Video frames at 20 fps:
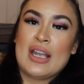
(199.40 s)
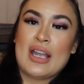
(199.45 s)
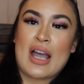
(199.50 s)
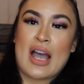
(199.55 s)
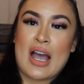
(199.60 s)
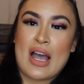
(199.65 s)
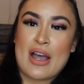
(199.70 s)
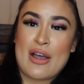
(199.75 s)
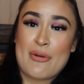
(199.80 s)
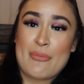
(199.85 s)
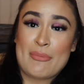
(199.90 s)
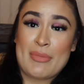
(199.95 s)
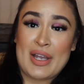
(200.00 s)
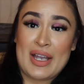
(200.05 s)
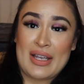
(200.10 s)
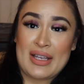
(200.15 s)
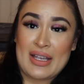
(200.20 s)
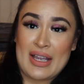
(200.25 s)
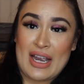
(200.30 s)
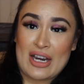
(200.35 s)

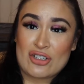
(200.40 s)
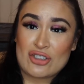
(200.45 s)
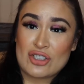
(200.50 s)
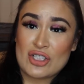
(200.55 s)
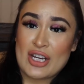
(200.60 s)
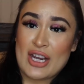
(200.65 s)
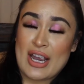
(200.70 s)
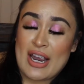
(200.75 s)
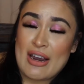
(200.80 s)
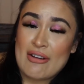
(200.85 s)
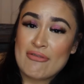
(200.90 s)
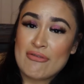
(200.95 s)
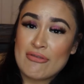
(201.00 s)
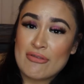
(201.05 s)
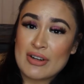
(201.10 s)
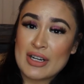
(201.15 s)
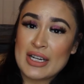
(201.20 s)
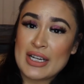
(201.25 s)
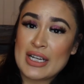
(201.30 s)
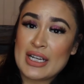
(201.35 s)
actually
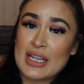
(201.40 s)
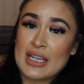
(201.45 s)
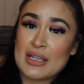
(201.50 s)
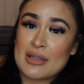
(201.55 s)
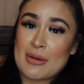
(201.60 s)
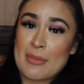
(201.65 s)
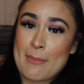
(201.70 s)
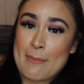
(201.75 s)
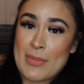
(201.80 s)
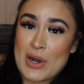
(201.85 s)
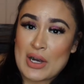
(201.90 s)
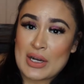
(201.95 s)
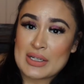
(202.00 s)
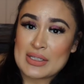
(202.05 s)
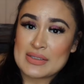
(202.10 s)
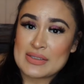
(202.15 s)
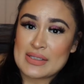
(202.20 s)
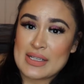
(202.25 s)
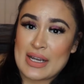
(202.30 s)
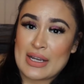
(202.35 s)
every
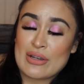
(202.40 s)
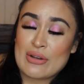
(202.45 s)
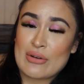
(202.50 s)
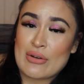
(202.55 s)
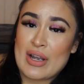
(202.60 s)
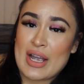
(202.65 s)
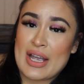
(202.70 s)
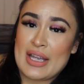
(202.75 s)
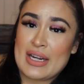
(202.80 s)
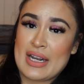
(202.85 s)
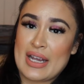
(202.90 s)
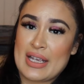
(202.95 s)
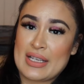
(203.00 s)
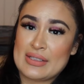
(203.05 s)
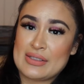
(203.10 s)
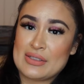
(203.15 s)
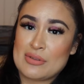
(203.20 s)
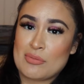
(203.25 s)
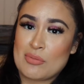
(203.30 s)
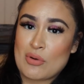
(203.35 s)
box they go ahead
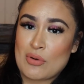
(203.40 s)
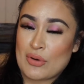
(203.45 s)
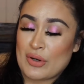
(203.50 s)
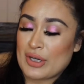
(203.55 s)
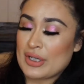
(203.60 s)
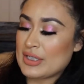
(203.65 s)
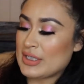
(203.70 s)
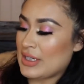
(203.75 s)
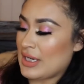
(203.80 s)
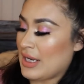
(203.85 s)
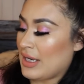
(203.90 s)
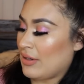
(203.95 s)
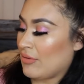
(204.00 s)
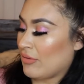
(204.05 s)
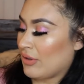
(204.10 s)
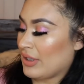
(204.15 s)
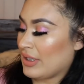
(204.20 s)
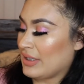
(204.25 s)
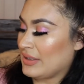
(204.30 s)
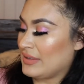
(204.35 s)
and support an
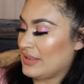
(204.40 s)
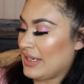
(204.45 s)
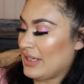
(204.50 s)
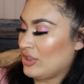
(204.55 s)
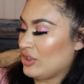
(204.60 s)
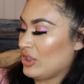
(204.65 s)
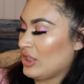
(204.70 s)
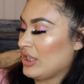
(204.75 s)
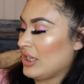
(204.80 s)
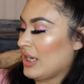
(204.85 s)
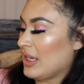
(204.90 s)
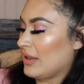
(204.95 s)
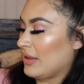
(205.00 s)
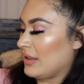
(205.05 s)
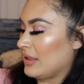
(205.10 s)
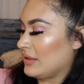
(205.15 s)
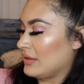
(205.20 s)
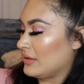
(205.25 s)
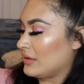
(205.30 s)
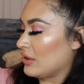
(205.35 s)
organization, and
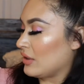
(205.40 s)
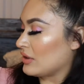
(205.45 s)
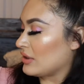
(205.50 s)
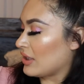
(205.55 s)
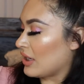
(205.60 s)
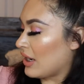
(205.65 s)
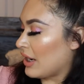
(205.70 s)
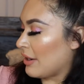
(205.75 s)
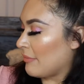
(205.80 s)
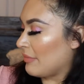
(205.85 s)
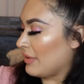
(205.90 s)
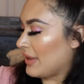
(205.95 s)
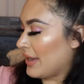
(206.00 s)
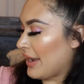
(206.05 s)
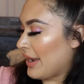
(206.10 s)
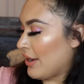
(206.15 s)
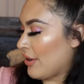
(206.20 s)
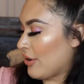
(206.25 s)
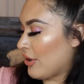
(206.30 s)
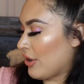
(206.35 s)
this time
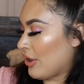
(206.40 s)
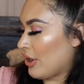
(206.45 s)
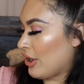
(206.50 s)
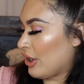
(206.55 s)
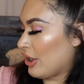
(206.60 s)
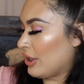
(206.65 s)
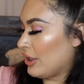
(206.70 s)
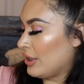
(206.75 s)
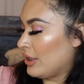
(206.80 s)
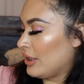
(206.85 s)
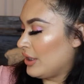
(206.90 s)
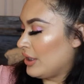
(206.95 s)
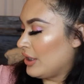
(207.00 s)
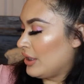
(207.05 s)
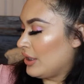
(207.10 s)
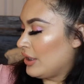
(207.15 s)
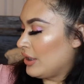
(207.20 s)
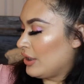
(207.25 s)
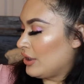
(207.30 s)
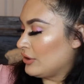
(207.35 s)
they are
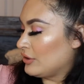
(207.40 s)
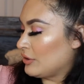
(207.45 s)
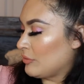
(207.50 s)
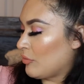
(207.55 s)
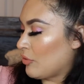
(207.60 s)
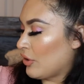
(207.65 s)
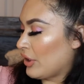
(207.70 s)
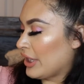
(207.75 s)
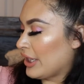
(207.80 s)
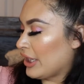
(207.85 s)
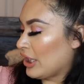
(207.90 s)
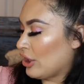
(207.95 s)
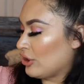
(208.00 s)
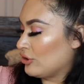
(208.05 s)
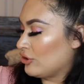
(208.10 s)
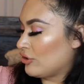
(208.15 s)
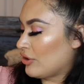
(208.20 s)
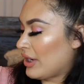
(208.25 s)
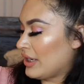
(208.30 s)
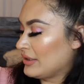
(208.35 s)
supporting
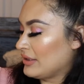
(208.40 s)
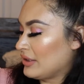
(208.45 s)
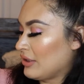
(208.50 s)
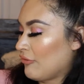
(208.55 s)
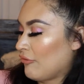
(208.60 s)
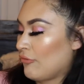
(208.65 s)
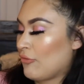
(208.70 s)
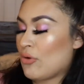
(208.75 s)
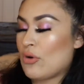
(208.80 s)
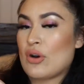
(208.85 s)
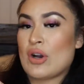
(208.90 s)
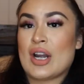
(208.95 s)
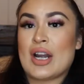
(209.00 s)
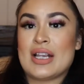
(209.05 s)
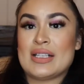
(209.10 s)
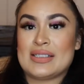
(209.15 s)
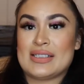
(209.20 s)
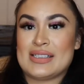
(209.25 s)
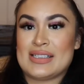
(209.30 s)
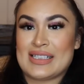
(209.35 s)
Dress for
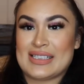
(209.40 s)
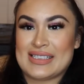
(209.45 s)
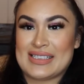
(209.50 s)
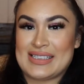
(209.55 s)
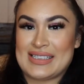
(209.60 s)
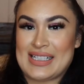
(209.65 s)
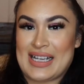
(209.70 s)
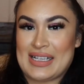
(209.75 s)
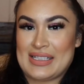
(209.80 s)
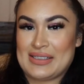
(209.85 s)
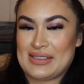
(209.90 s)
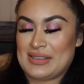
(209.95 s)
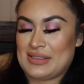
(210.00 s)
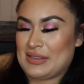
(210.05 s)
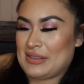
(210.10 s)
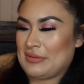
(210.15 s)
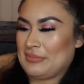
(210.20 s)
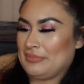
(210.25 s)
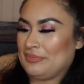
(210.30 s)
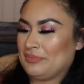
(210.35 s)

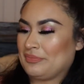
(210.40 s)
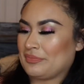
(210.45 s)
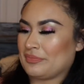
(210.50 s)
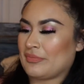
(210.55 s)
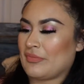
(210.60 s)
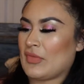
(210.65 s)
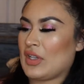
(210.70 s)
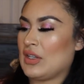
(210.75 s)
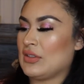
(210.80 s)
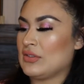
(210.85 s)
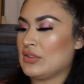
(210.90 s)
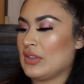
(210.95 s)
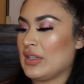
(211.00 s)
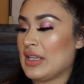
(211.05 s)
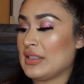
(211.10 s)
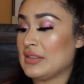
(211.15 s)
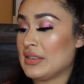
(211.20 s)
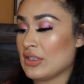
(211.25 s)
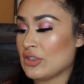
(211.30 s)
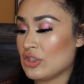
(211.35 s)
Success. So
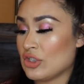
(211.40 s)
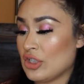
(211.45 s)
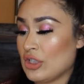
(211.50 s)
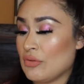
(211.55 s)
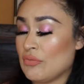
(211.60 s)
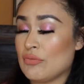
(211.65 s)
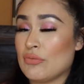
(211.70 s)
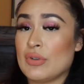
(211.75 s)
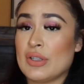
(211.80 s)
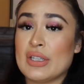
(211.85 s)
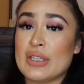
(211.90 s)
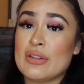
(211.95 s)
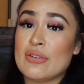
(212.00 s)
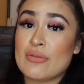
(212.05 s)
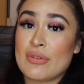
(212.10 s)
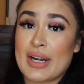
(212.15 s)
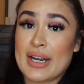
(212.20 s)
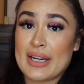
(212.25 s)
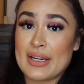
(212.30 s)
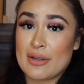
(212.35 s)
that's actually really
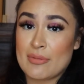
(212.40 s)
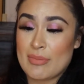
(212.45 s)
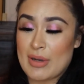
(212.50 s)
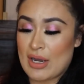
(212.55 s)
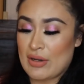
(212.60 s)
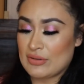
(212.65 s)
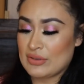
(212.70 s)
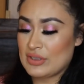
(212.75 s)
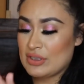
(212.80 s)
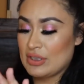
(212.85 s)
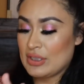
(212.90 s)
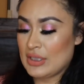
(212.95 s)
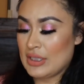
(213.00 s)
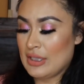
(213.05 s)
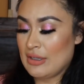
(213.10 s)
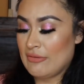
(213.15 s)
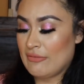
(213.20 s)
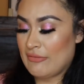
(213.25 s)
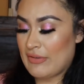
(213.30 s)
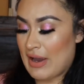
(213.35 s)
great about
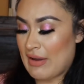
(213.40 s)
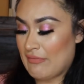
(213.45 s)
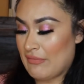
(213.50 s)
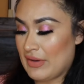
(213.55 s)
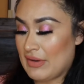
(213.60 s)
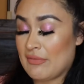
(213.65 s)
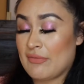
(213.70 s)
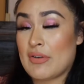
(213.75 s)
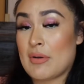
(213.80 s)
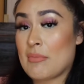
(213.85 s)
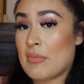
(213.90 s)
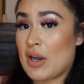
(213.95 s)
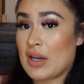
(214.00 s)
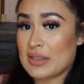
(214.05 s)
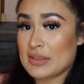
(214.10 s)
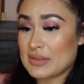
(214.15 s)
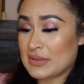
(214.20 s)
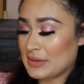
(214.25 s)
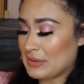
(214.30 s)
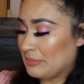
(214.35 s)
FabFitFun
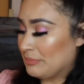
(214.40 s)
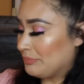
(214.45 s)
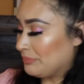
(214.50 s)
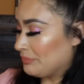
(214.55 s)
Box.